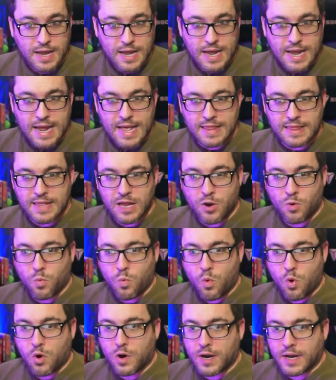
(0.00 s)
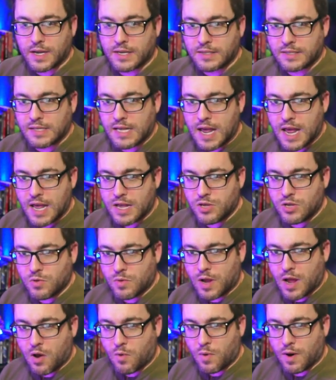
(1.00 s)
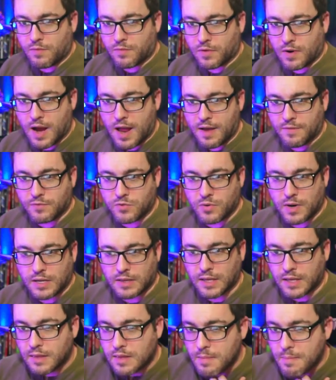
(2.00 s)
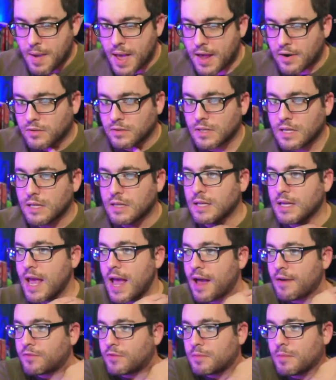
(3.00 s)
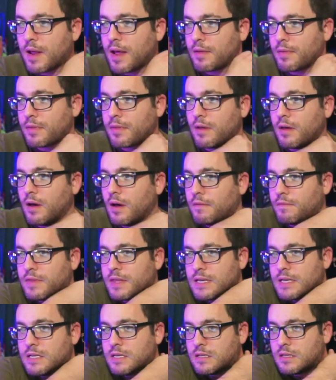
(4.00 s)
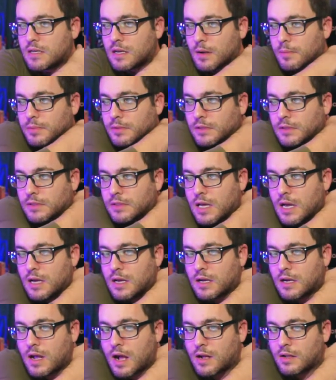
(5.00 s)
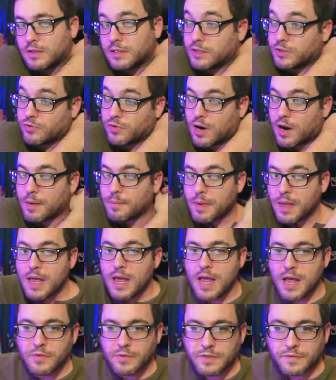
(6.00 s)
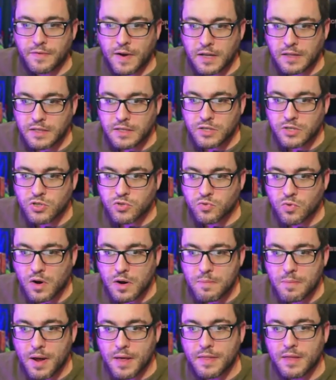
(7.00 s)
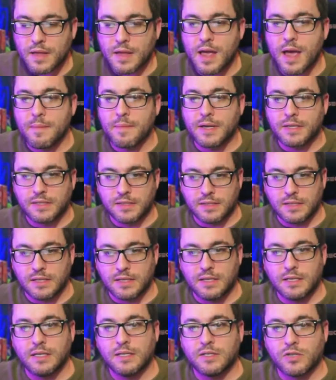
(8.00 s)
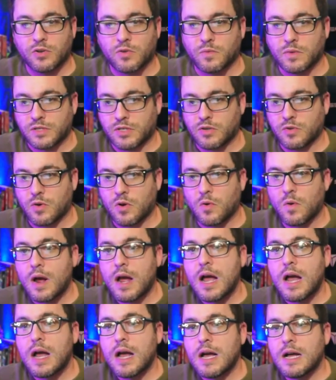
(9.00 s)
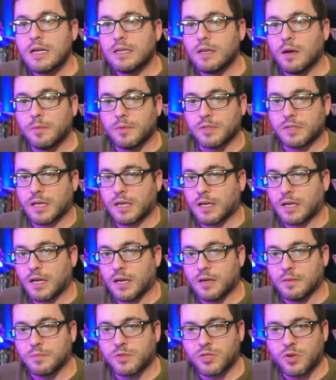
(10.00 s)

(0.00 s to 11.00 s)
In their war against the A.U.G., however, after a lengthy battle in the aftermath of the Dublin colony drop, it was finally destroyed by the MSZ 010 double Zeta Gundam.